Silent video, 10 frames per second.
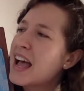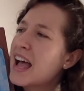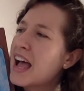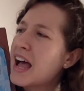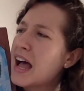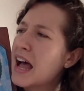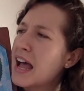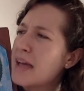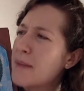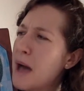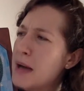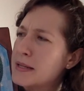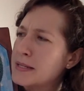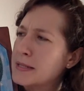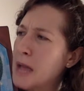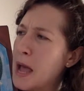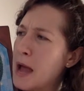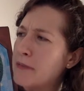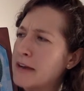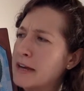"I'm a
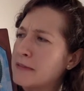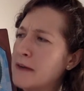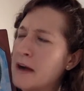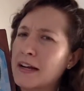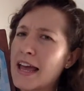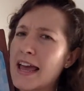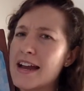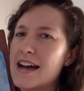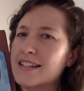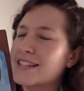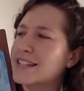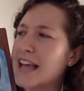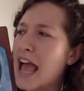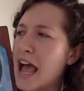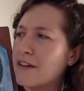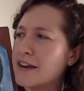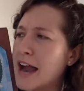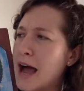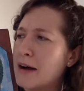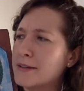scary croc in a scary
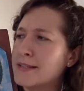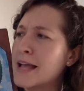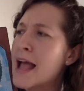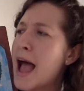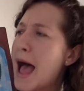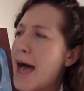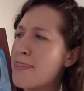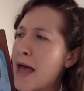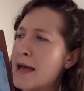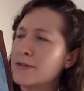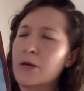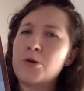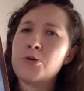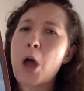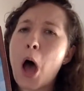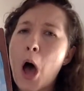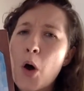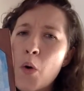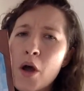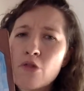house, and there's
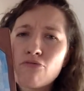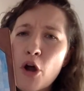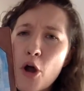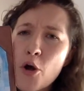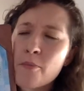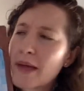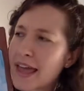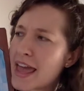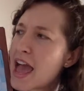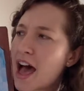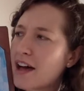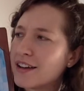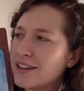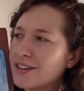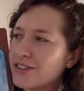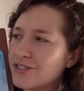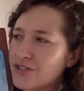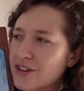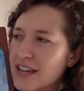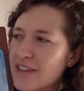no room here,
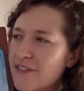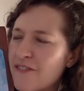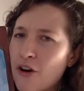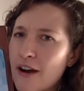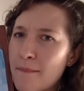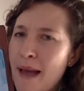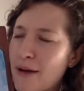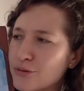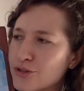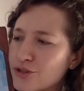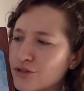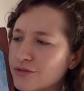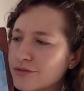not even for a mouse."